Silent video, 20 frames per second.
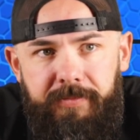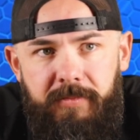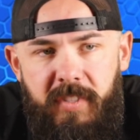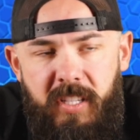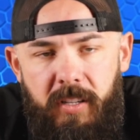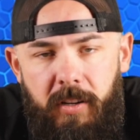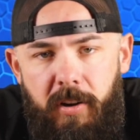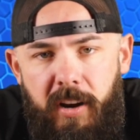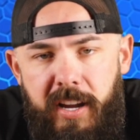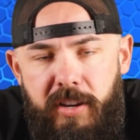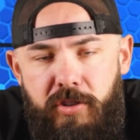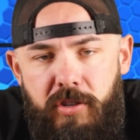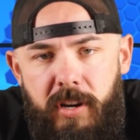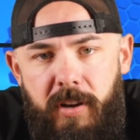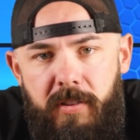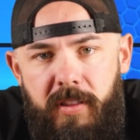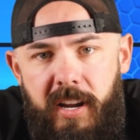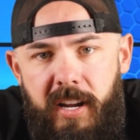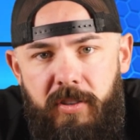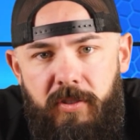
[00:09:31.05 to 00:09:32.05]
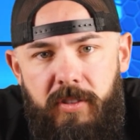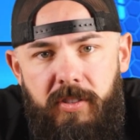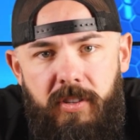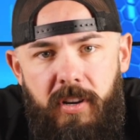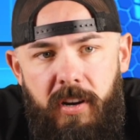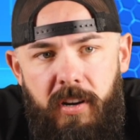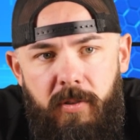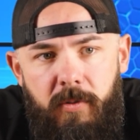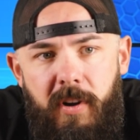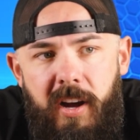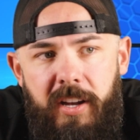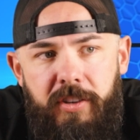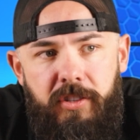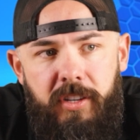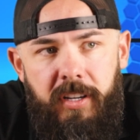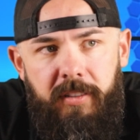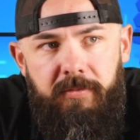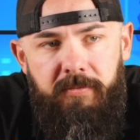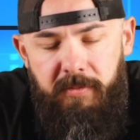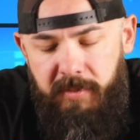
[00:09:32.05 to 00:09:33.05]
It's a great show that I just started
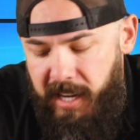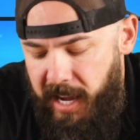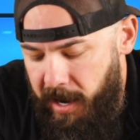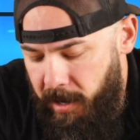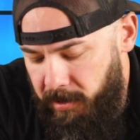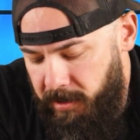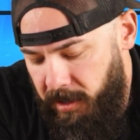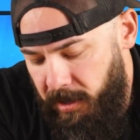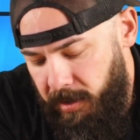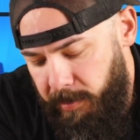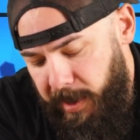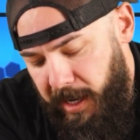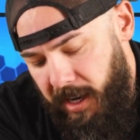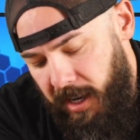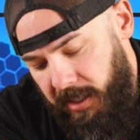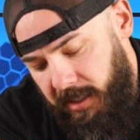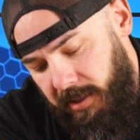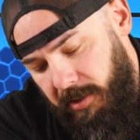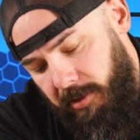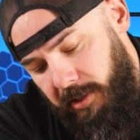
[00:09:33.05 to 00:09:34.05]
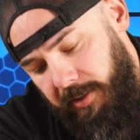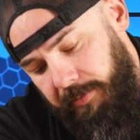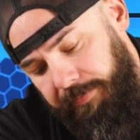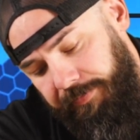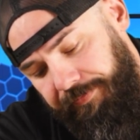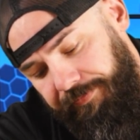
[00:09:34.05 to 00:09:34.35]
watching. Tanner turned me on to it.